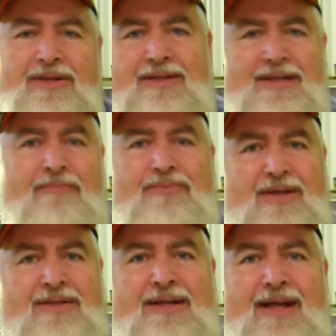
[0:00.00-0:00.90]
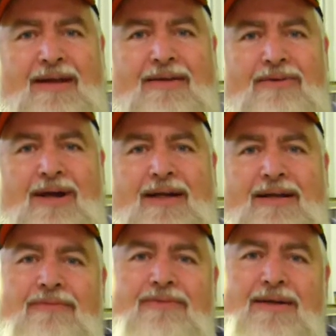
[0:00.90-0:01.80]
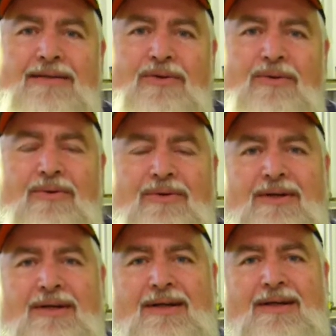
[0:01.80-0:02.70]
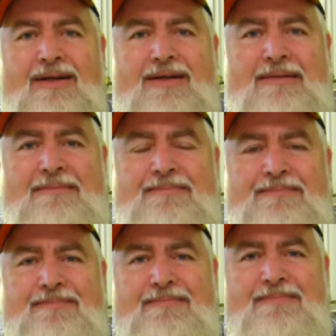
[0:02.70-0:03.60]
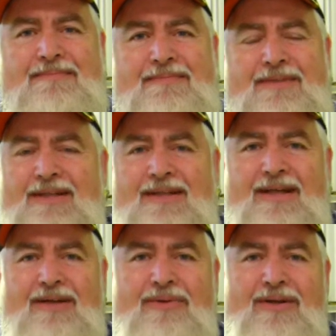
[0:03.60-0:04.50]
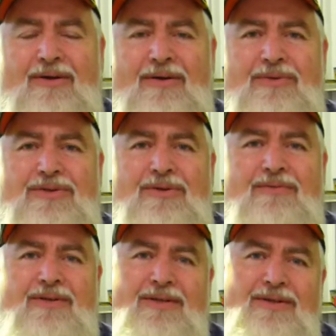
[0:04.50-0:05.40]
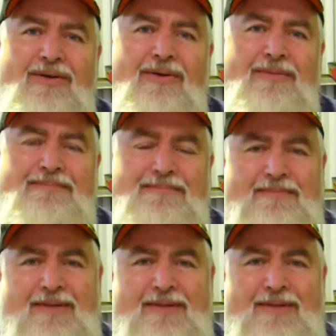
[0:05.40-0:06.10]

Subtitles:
We just dumped things in out of the rain in the front door and didn't deal with it like we should have at the time.